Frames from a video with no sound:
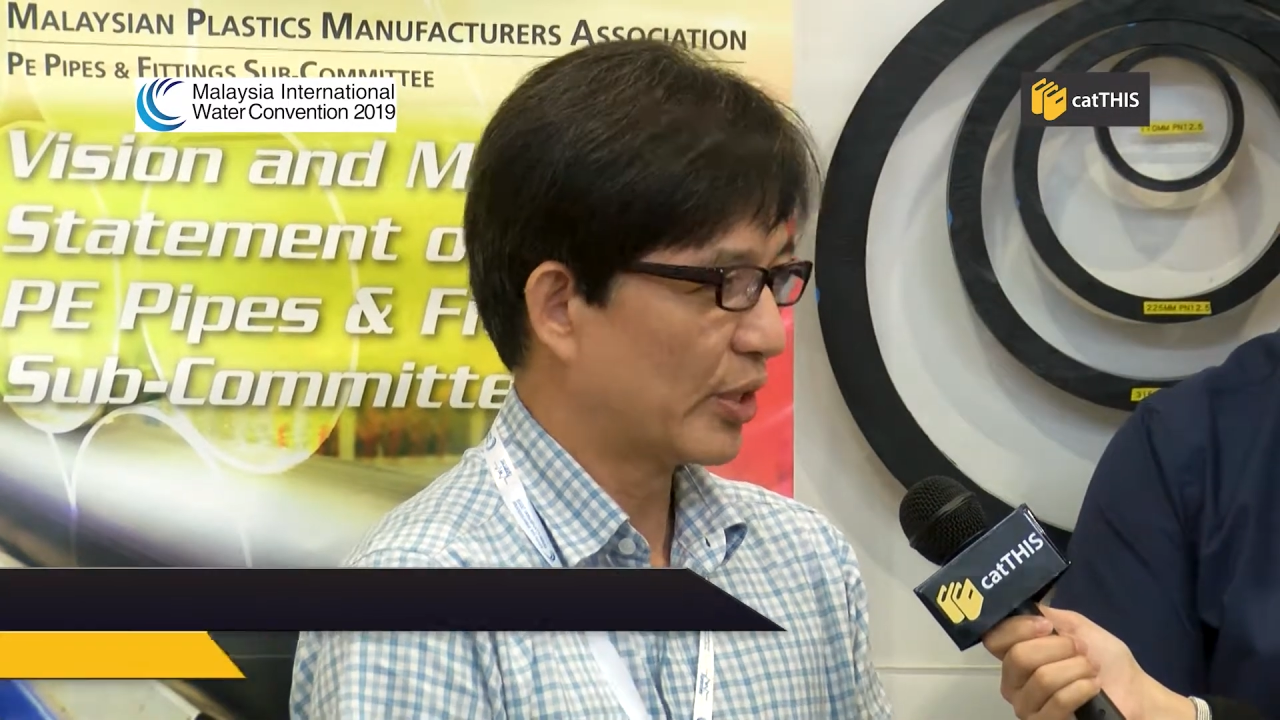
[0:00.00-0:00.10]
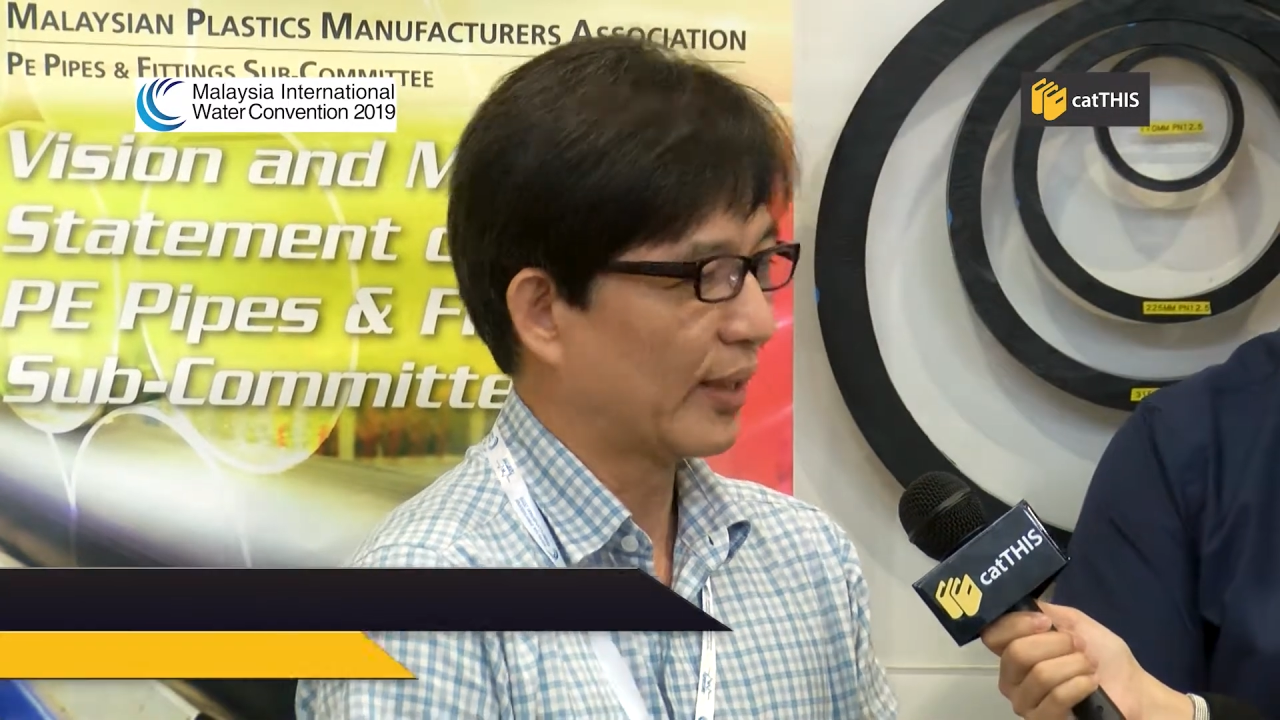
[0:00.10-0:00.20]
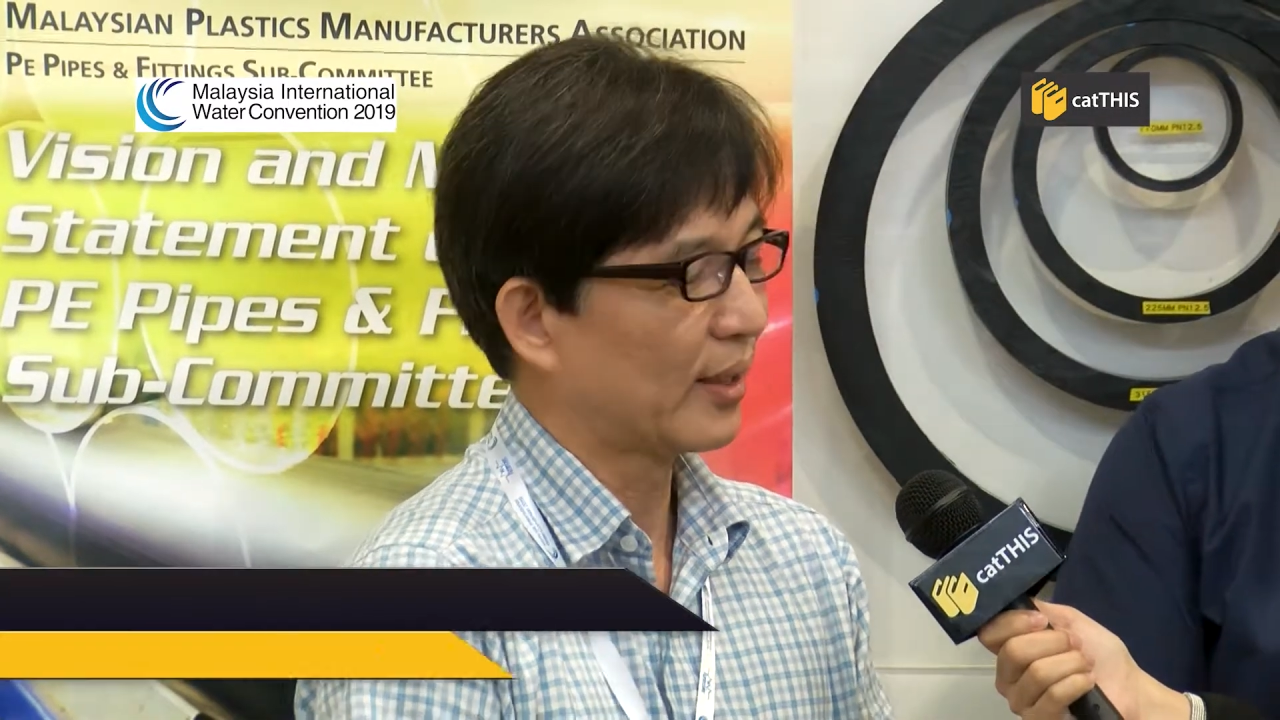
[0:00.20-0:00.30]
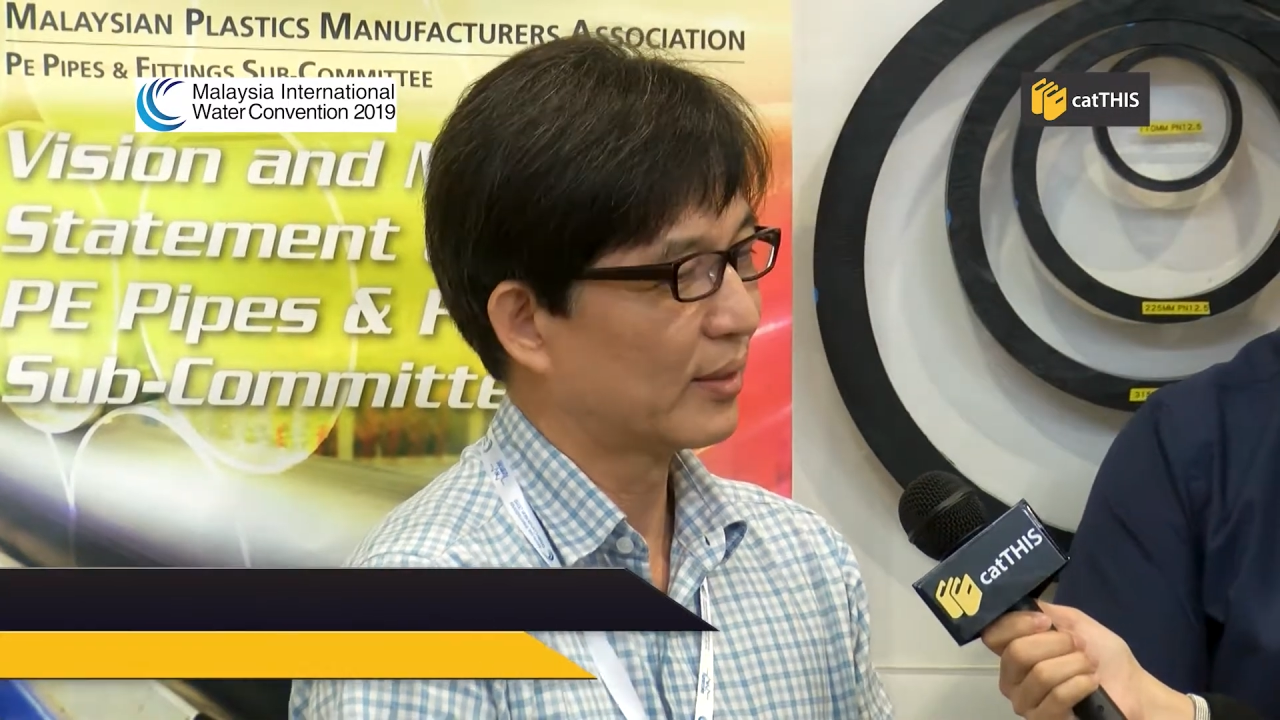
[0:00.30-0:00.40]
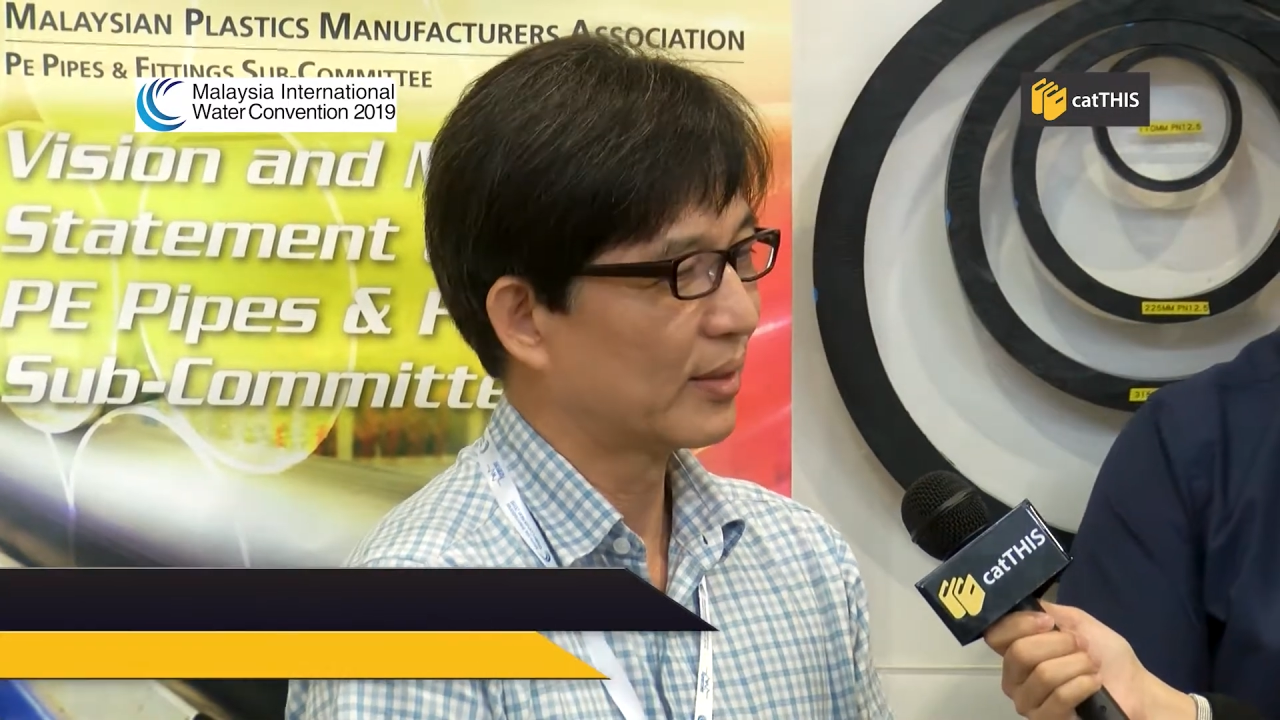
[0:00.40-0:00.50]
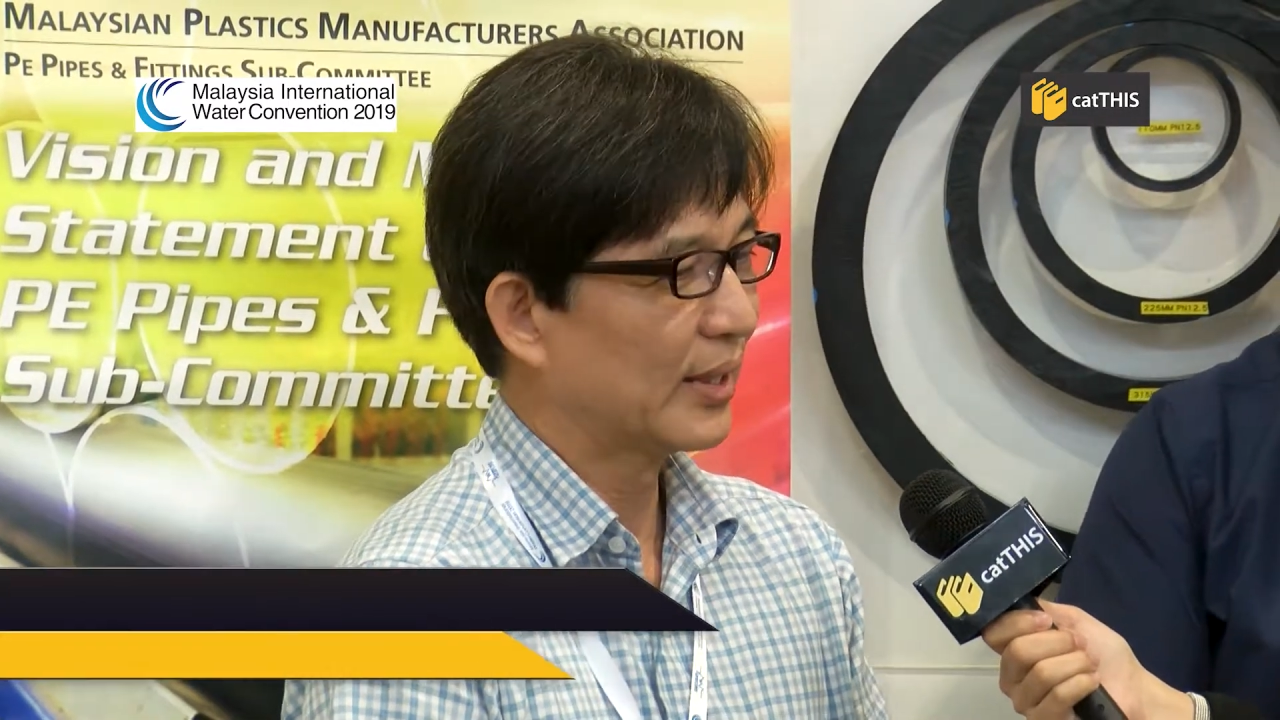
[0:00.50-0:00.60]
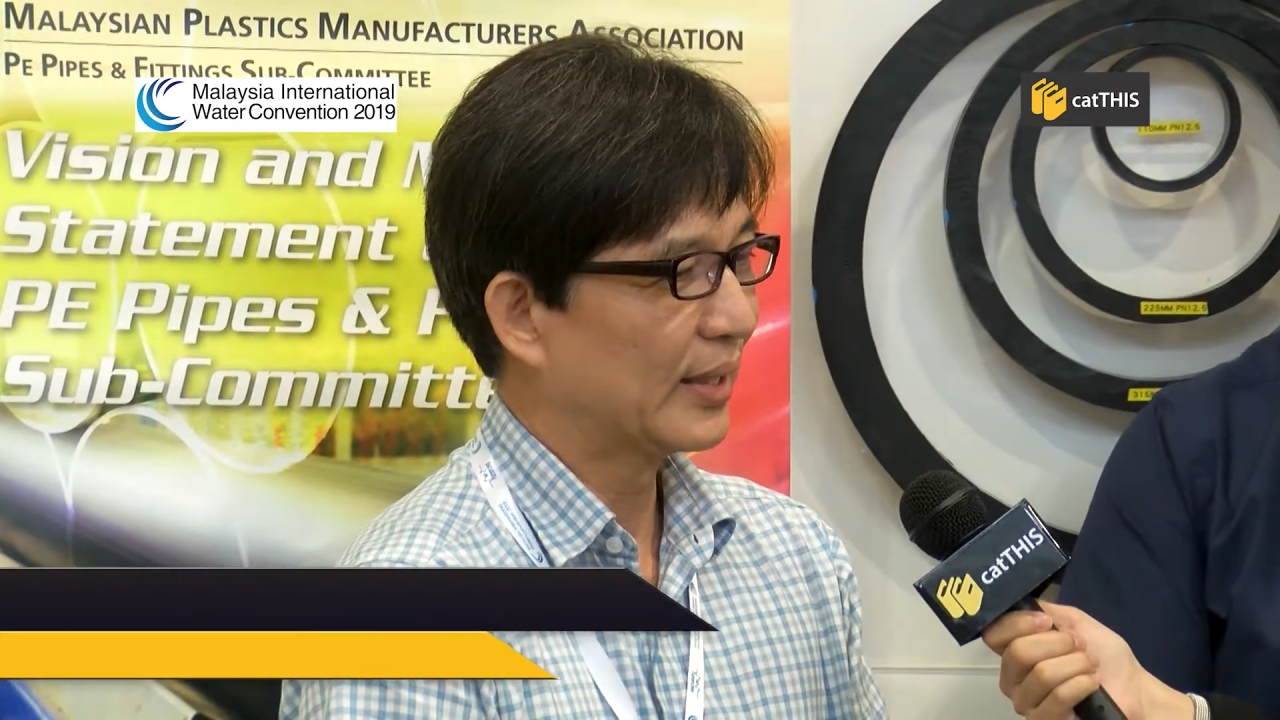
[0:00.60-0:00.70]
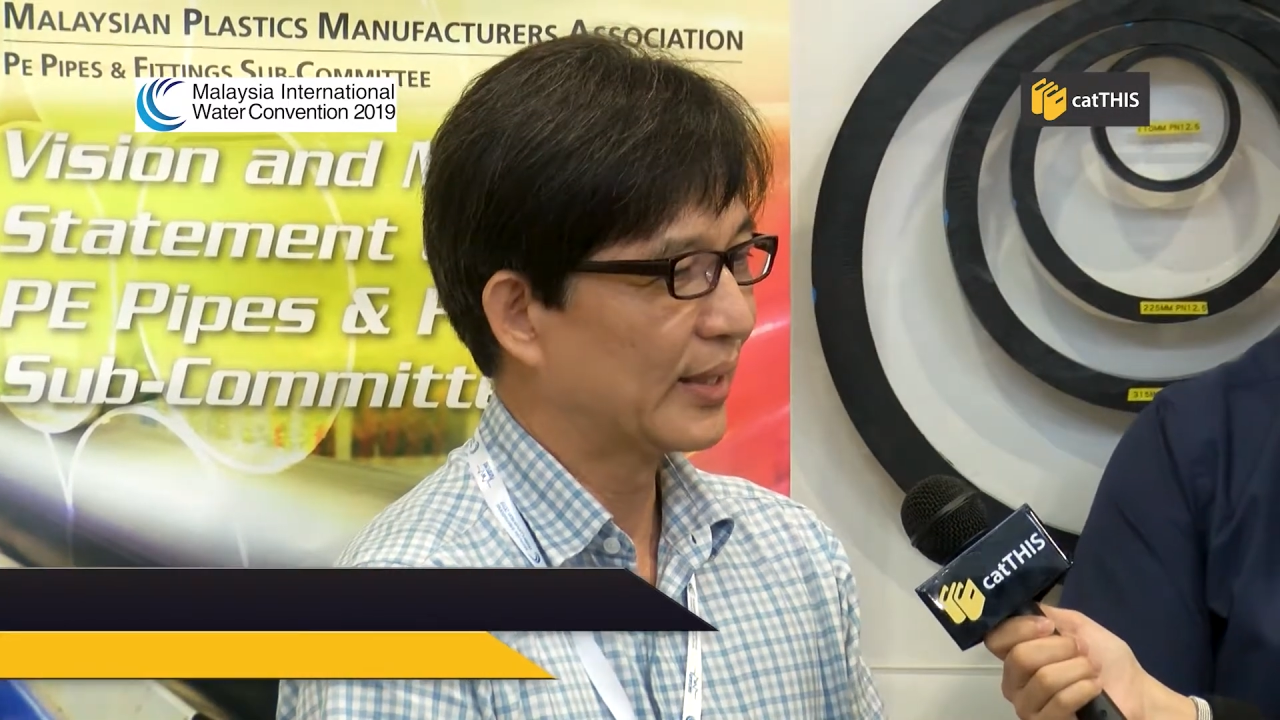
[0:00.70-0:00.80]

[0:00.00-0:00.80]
that currently